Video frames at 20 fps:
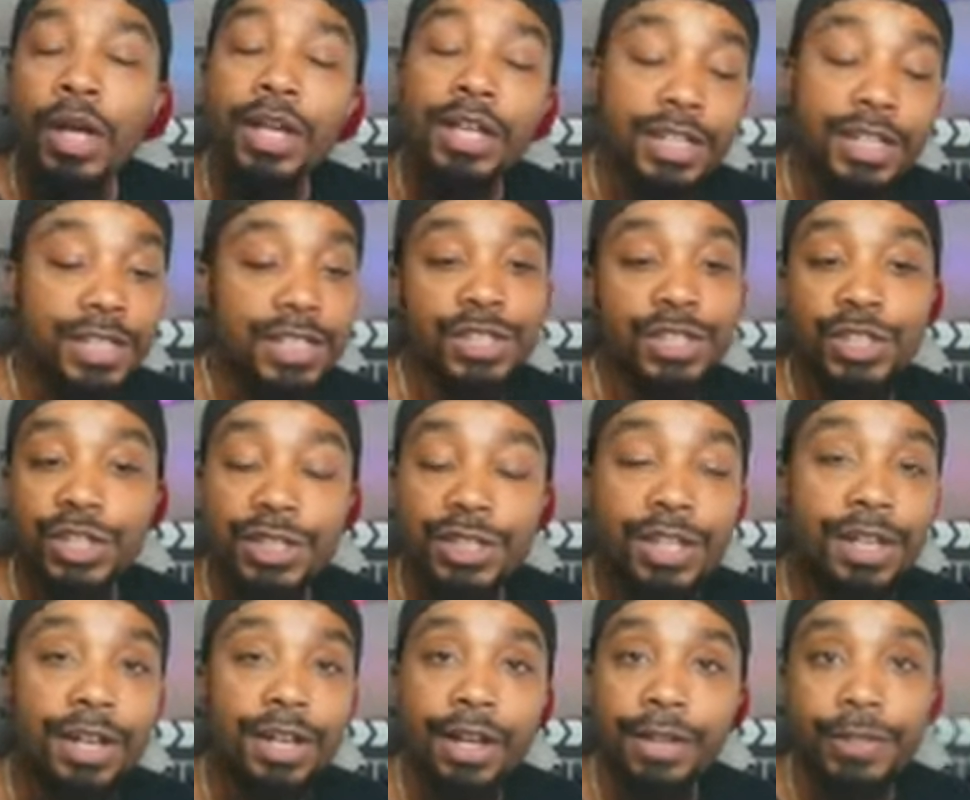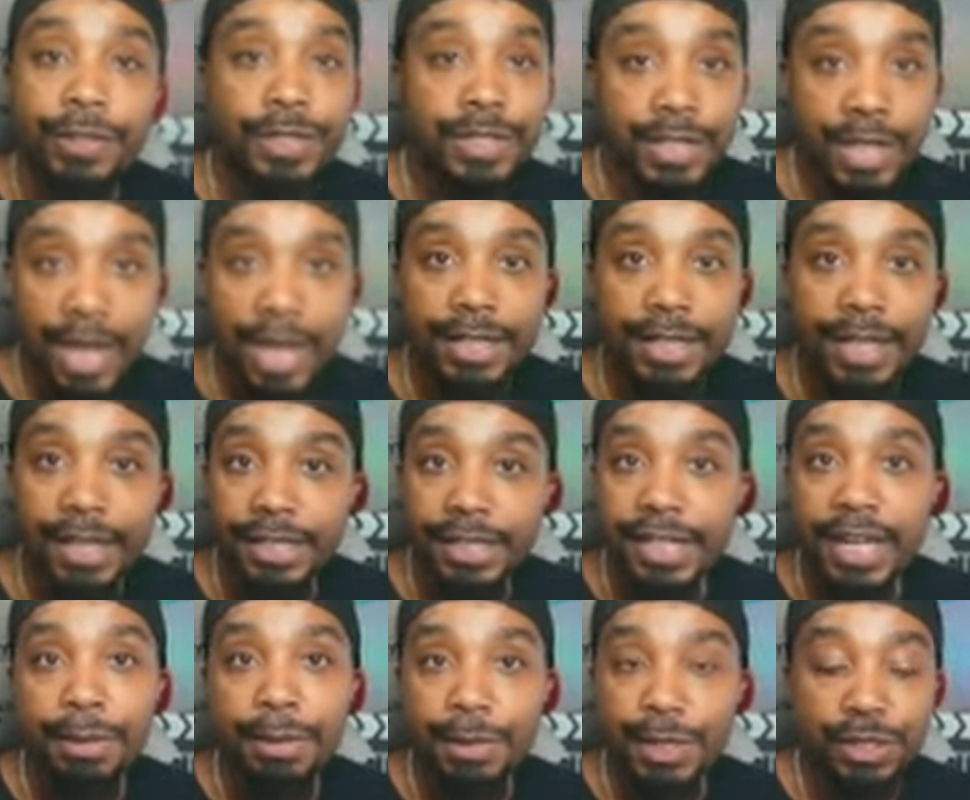This is just another sign that
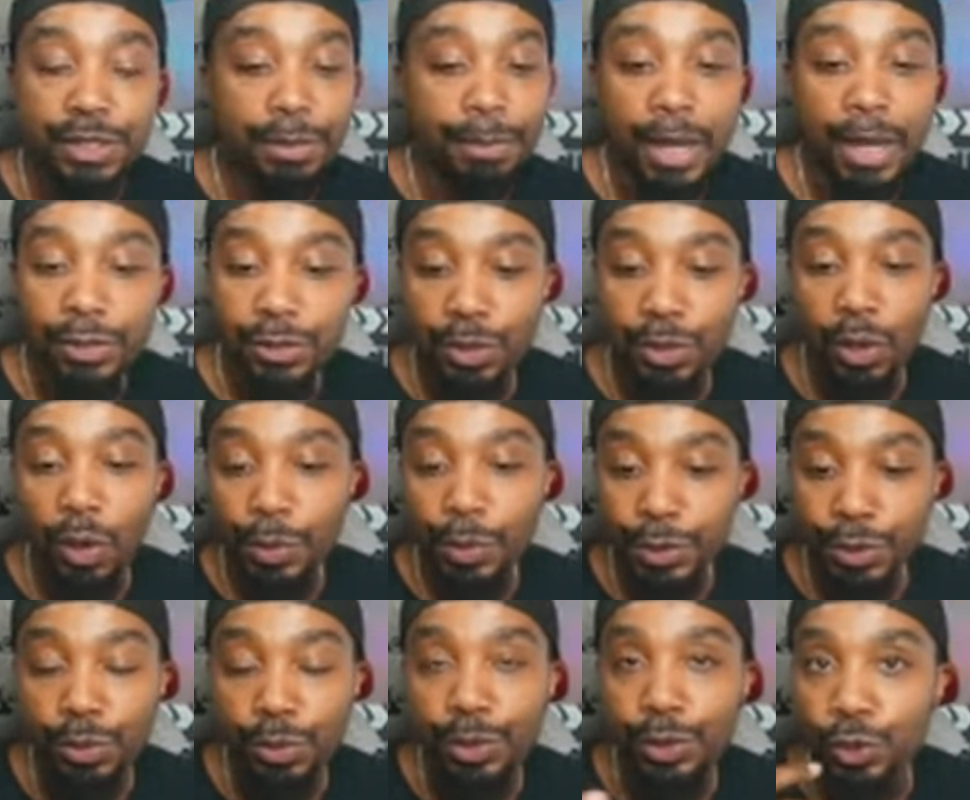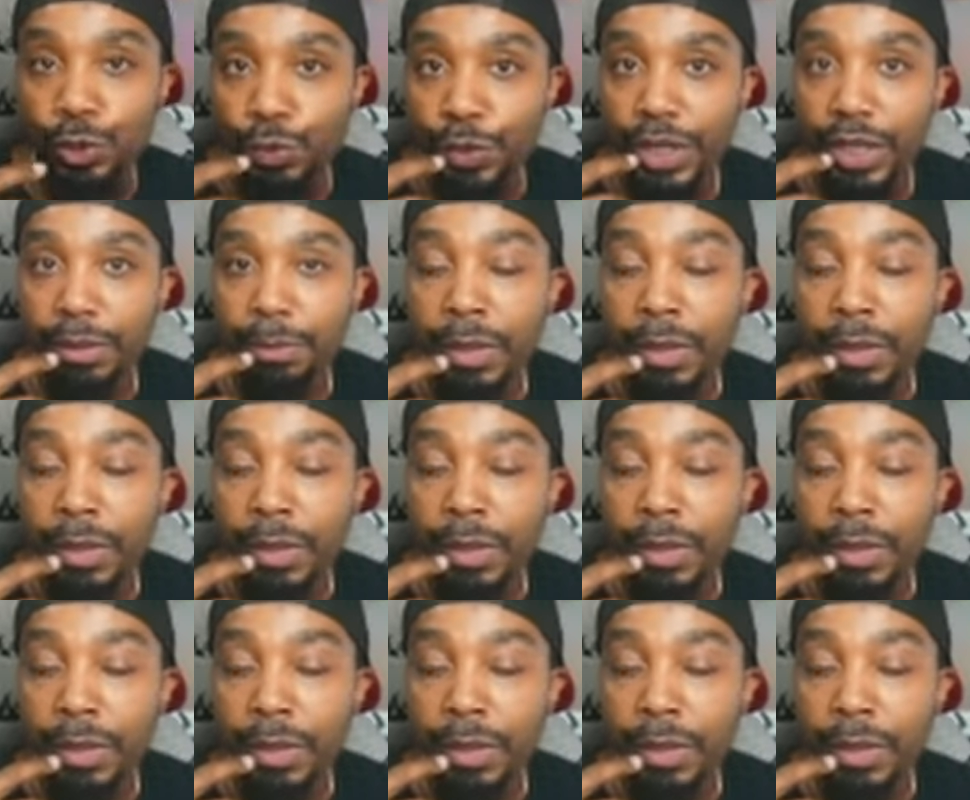Daemon is about to go into a dream.